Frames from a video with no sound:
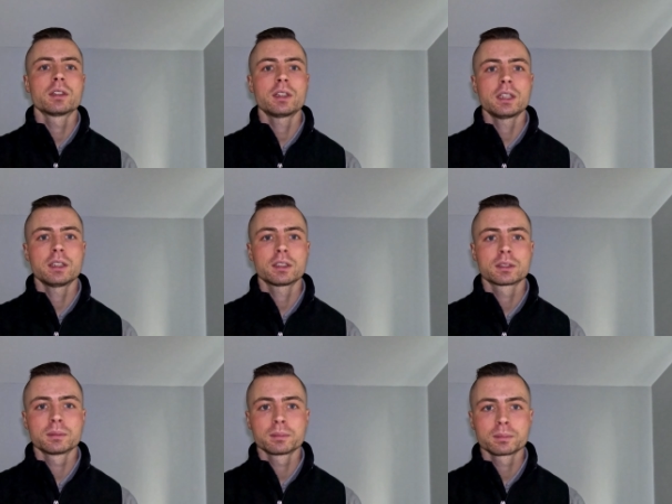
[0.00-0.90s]
the
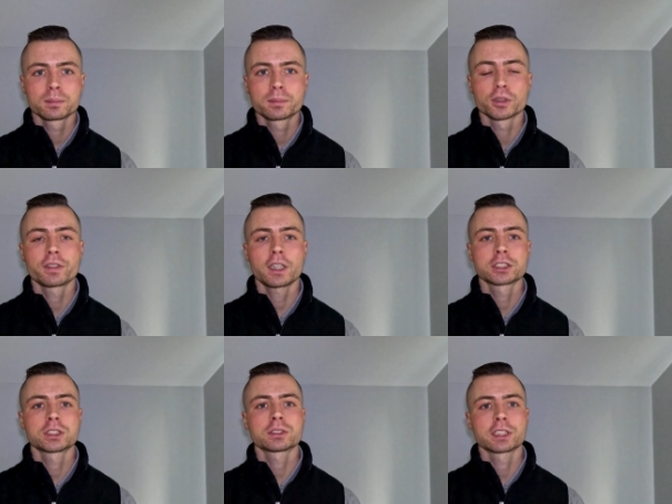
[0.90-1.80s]

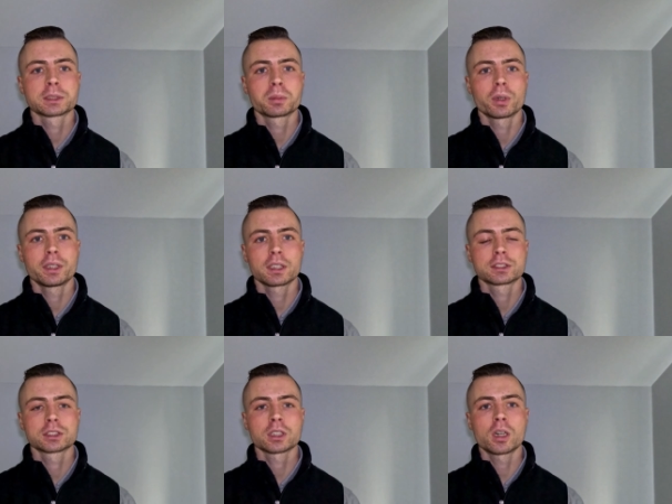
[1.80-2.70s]
professional at this point, let's
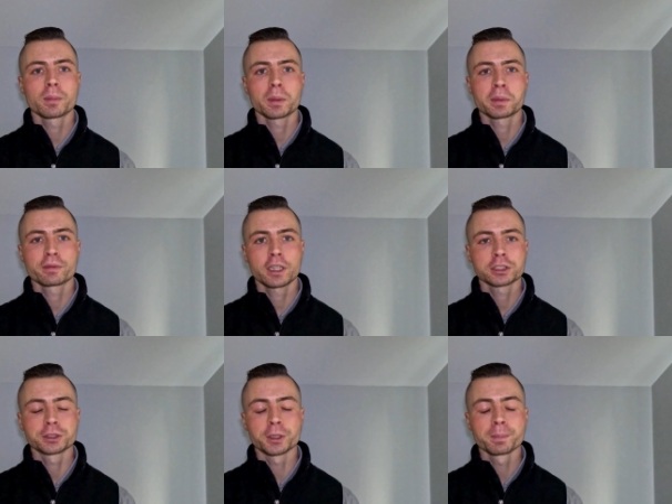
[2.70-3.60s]
just call him the
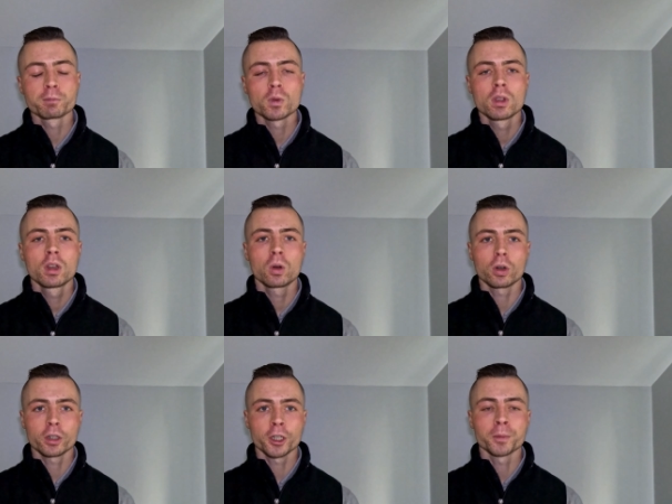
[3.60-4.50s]
professional
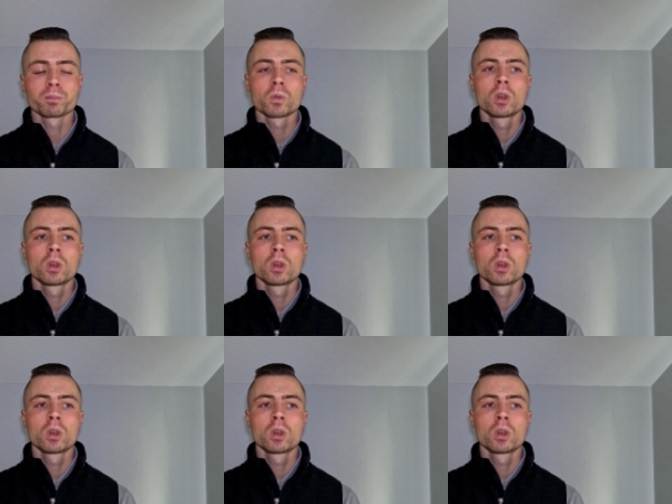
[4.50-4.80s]
or her,